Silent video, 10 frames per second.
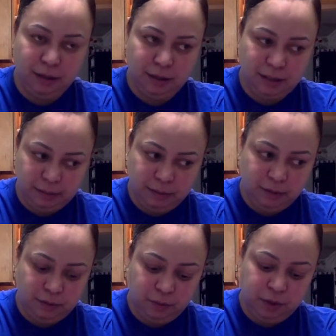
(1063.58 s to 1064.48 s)

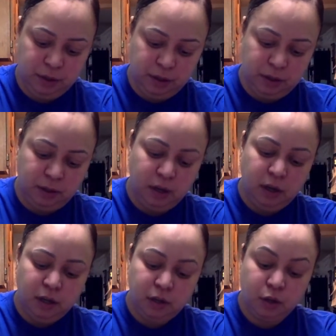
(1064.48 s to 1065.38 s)
attempted for a year
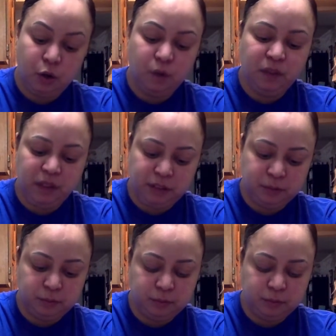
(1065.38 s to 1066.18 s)
to go vegan.